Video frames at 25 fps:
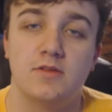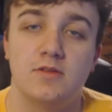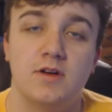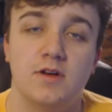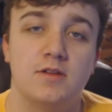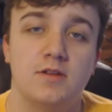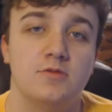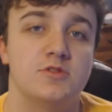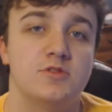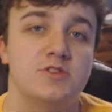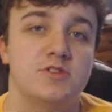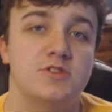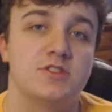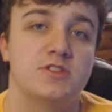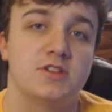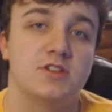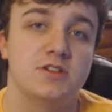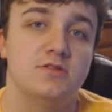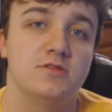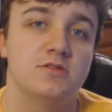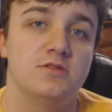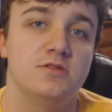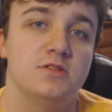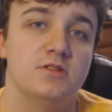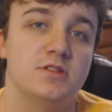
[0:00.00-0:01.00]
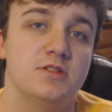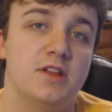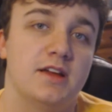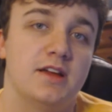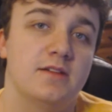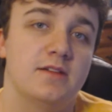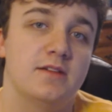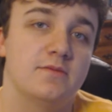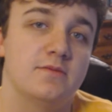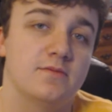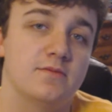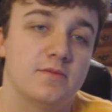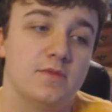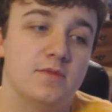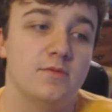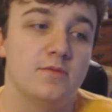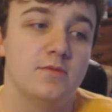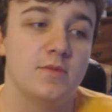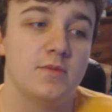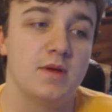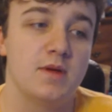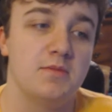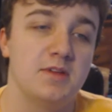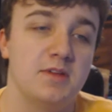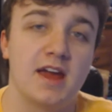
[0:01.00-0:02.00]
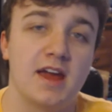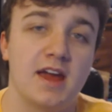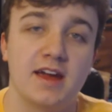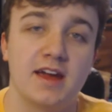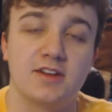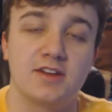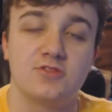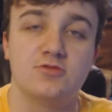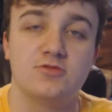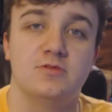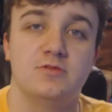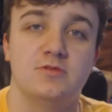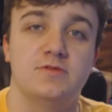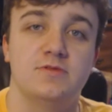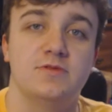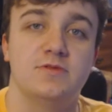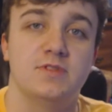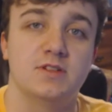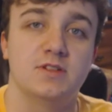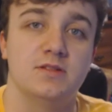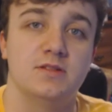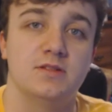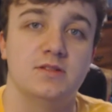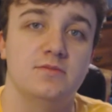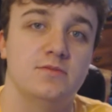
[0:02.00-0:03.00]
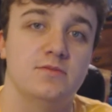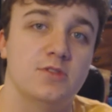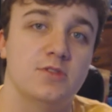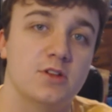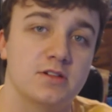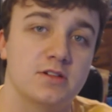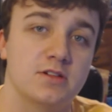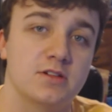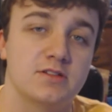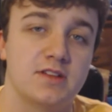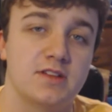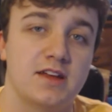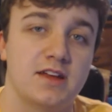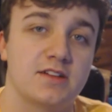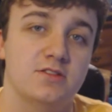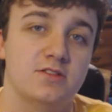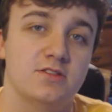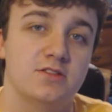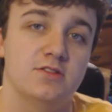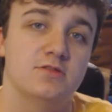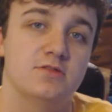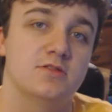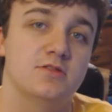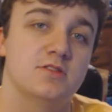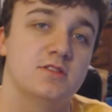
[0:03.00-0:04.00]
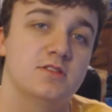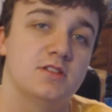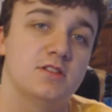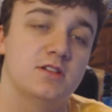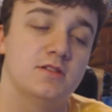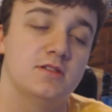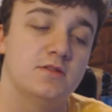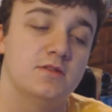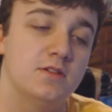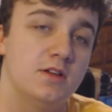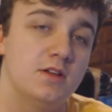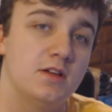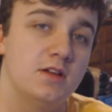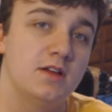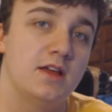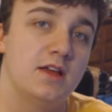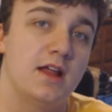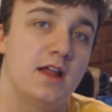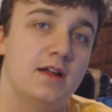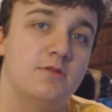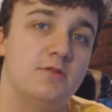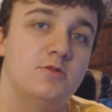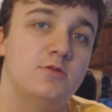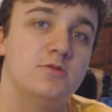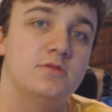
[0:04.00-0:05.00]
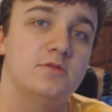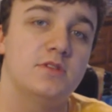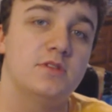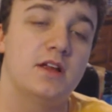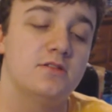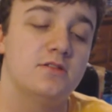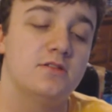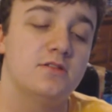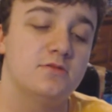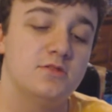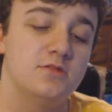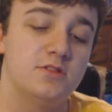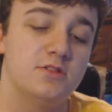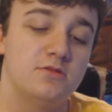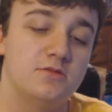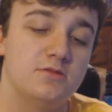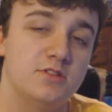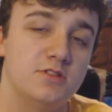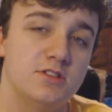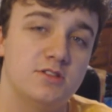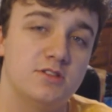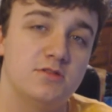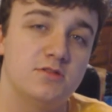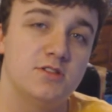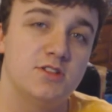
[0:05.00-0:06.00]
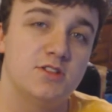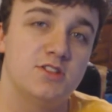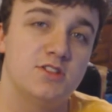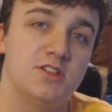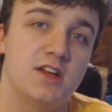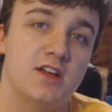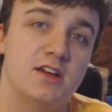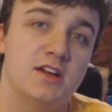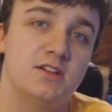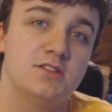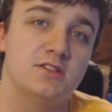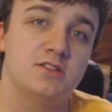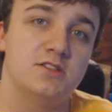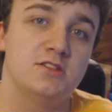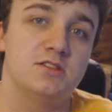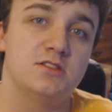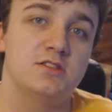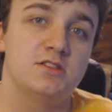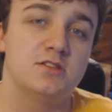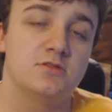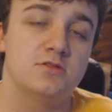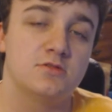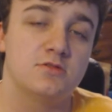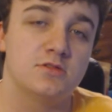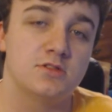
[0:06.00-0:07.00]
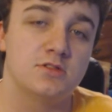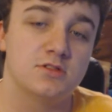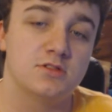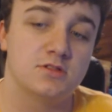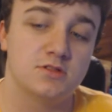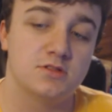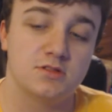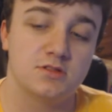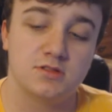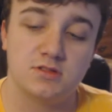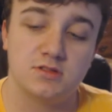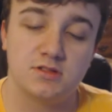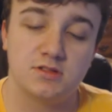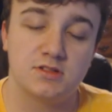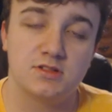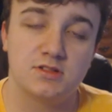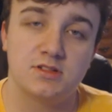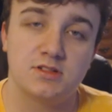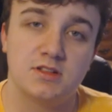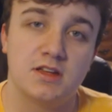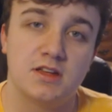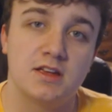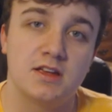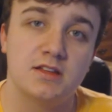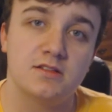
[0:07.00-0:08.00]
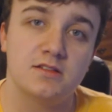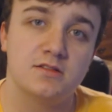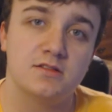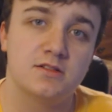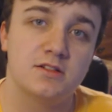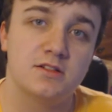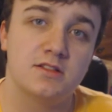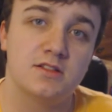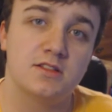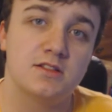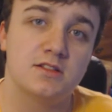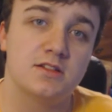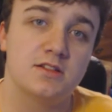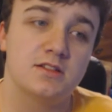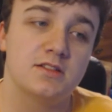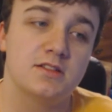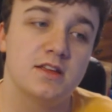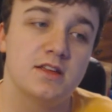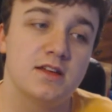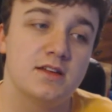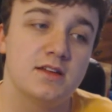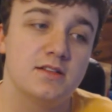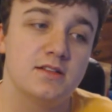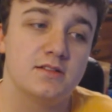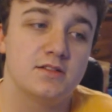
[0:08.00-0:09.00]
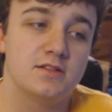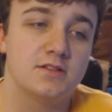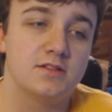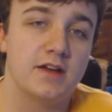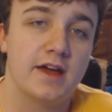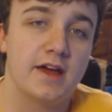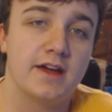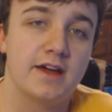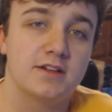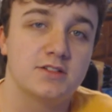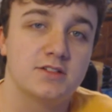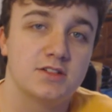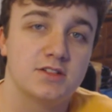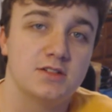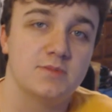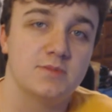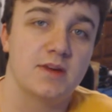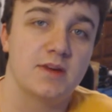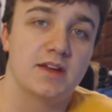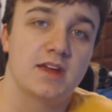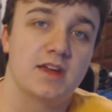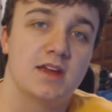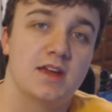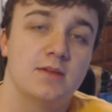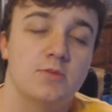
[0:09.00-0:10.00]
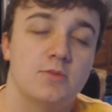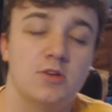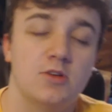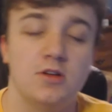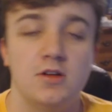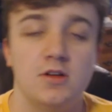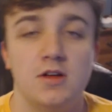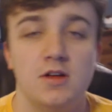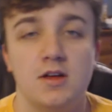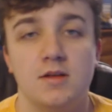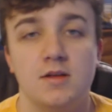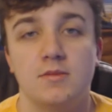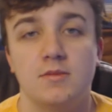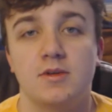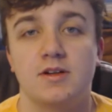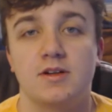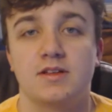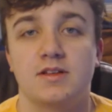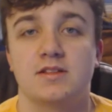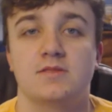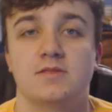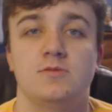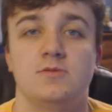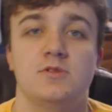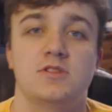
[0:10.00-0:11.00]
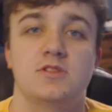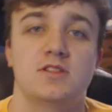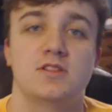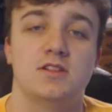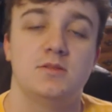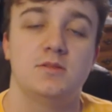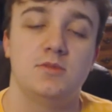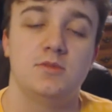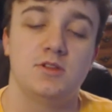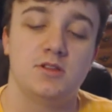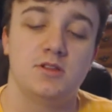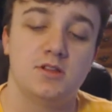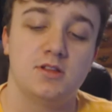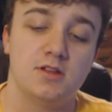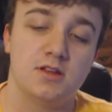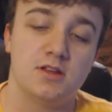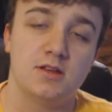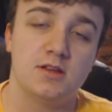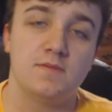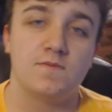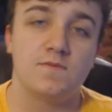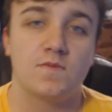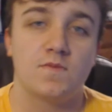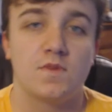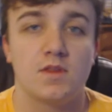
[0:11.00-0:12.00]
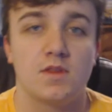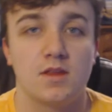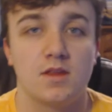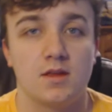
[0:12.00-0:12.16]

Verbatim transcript: I will start doing like maybe actual fucking vlogs and actually doing stuff. I won't. I don't really want to do any challenges or skits or anything like that until I actually get my camera, because that's when it's gonna be lit.